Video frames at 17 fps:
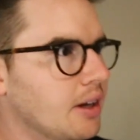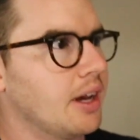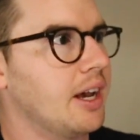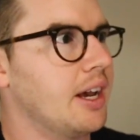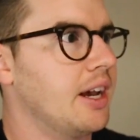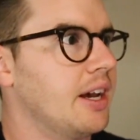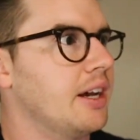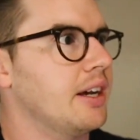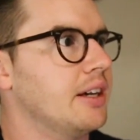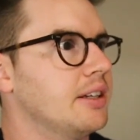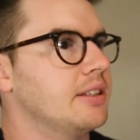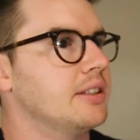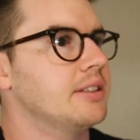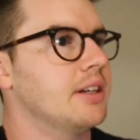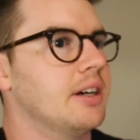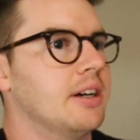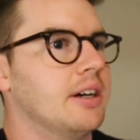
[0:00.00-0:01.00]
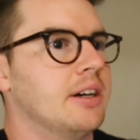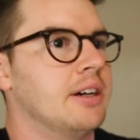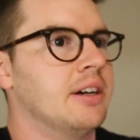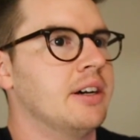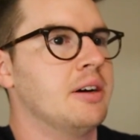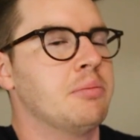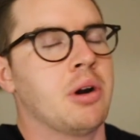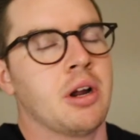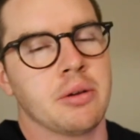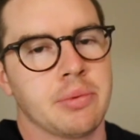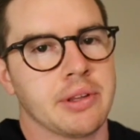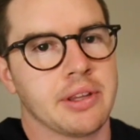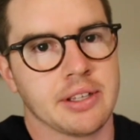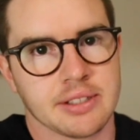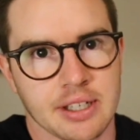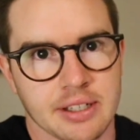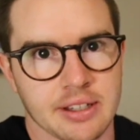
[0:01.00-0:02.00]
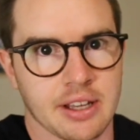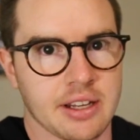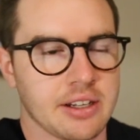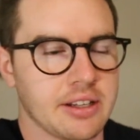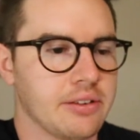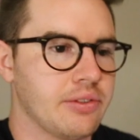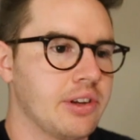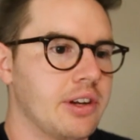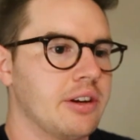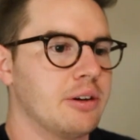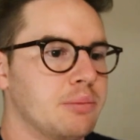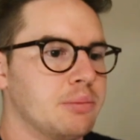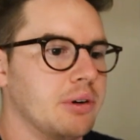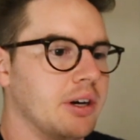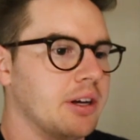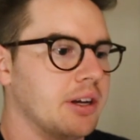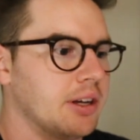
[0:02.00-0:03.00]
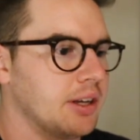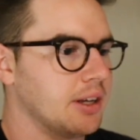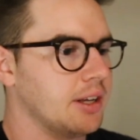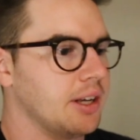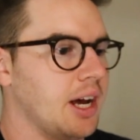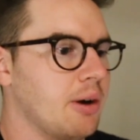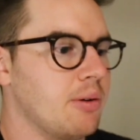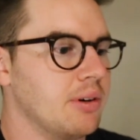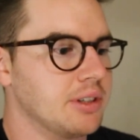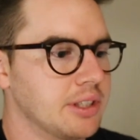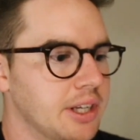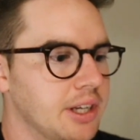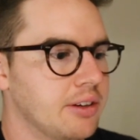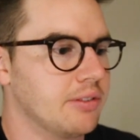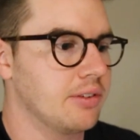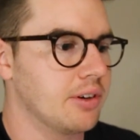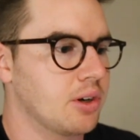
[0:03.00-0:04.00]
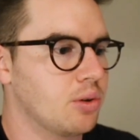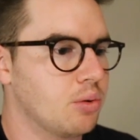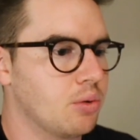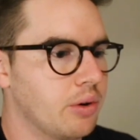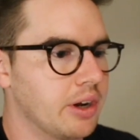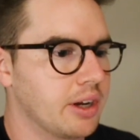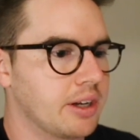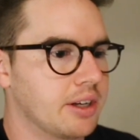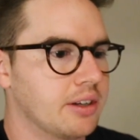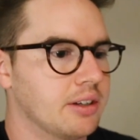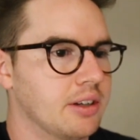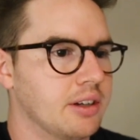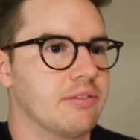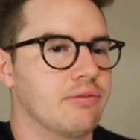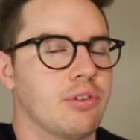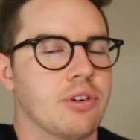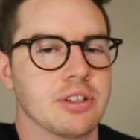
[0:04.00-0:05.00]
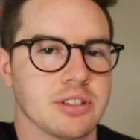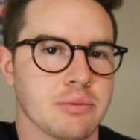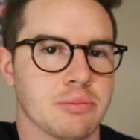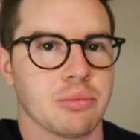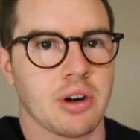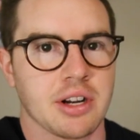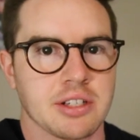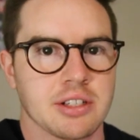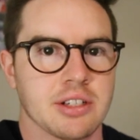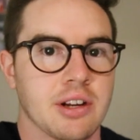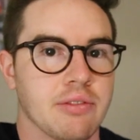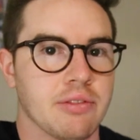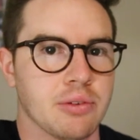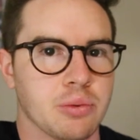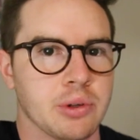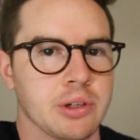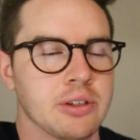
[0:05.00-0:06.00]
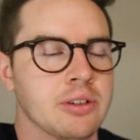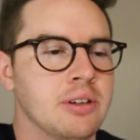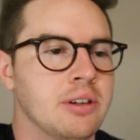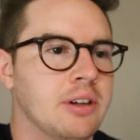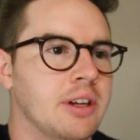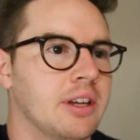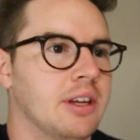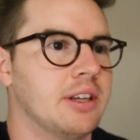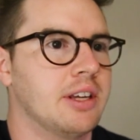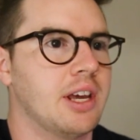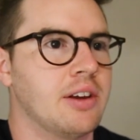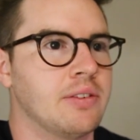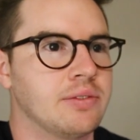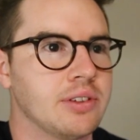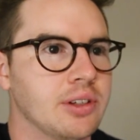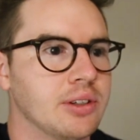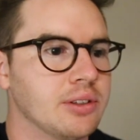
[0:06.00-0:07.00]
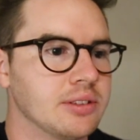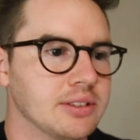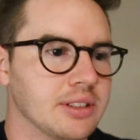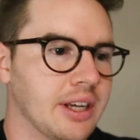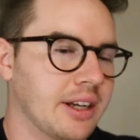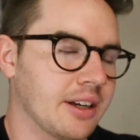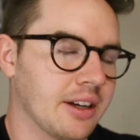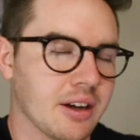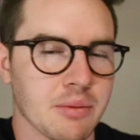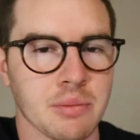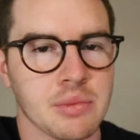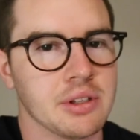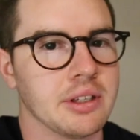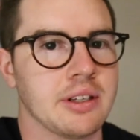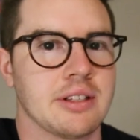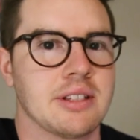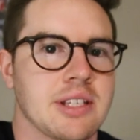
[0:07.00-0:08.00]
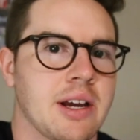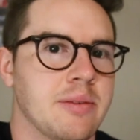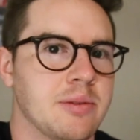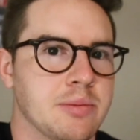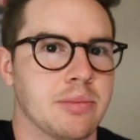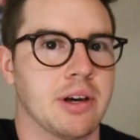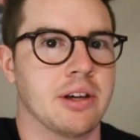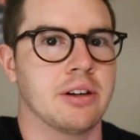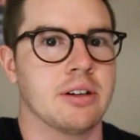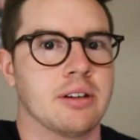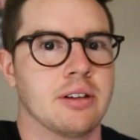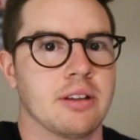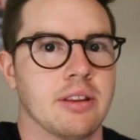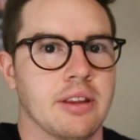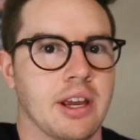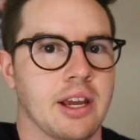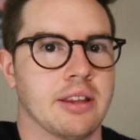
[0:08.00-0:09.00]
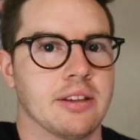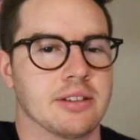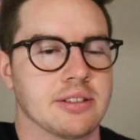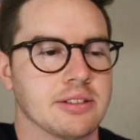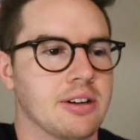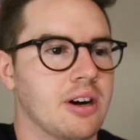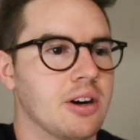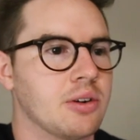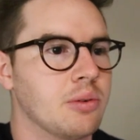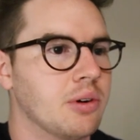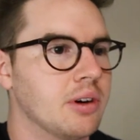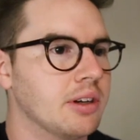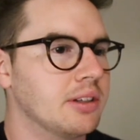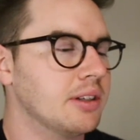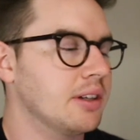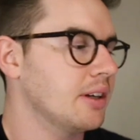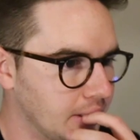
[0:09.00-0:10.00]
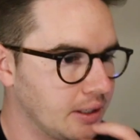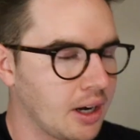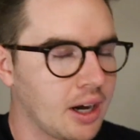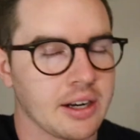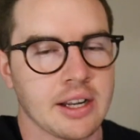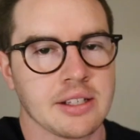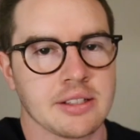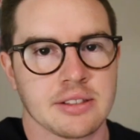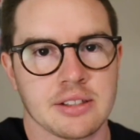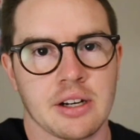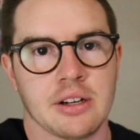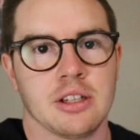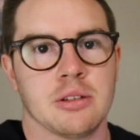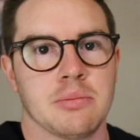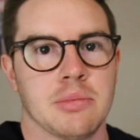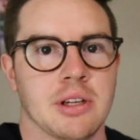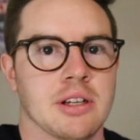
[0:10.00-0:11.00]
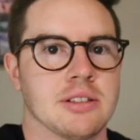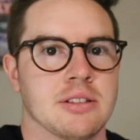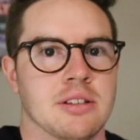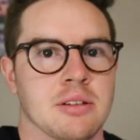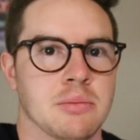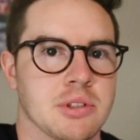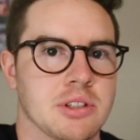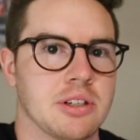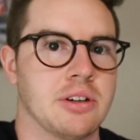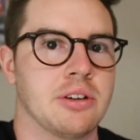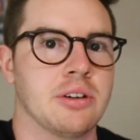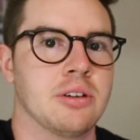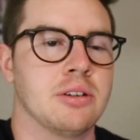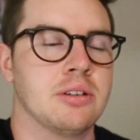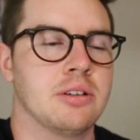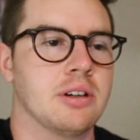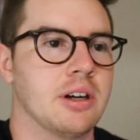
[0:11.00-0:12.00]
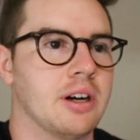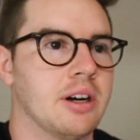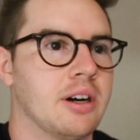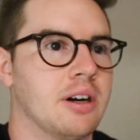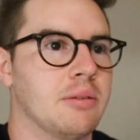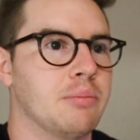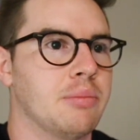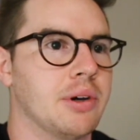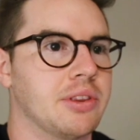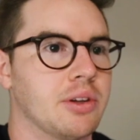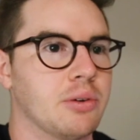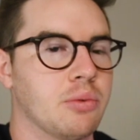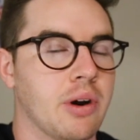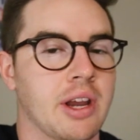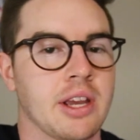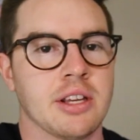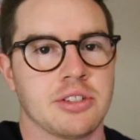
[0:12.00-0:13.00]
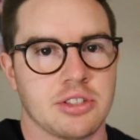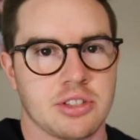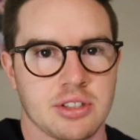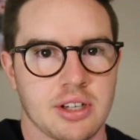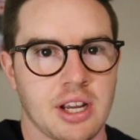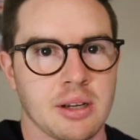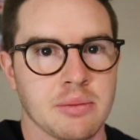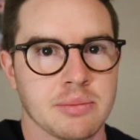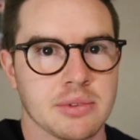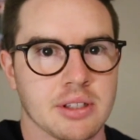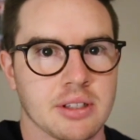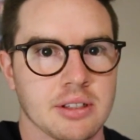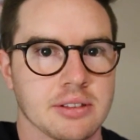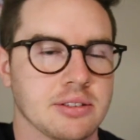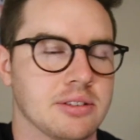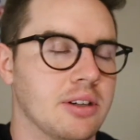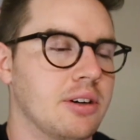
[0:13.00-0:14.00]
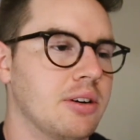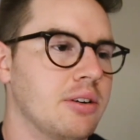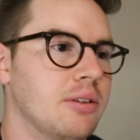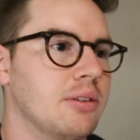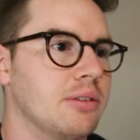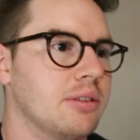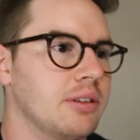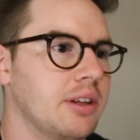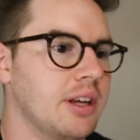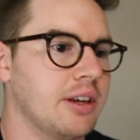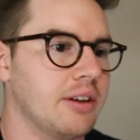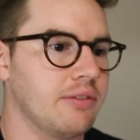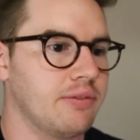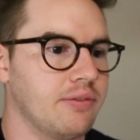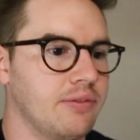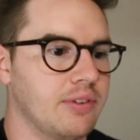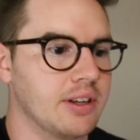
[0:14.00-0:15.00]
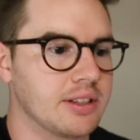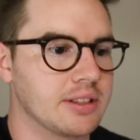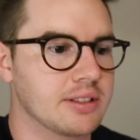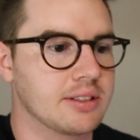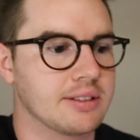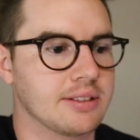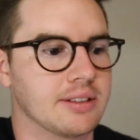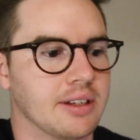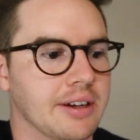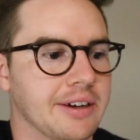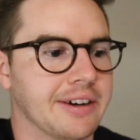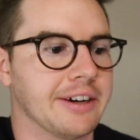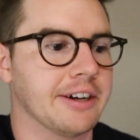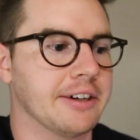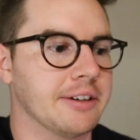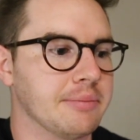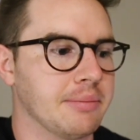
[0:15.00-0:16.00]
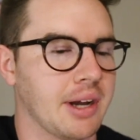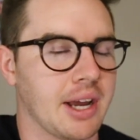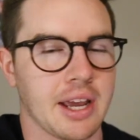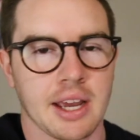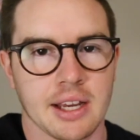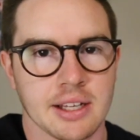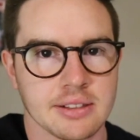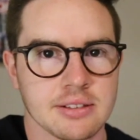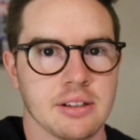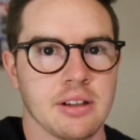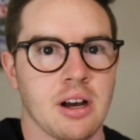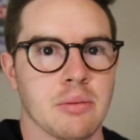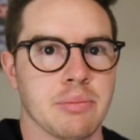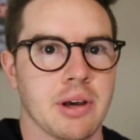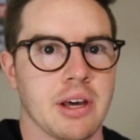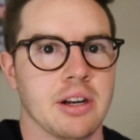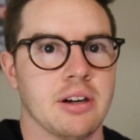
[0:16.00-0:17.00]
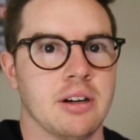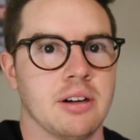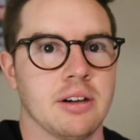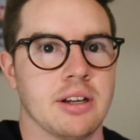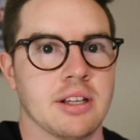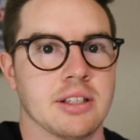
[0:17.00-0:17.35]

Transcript: And I'll probably put this at the end of the video, but I wanted to give a quick first impression of the wheel. it feels like a million times better than the stock one. Not necessarily because of the material, but the way it's shaped. So it fits my hands a lot better.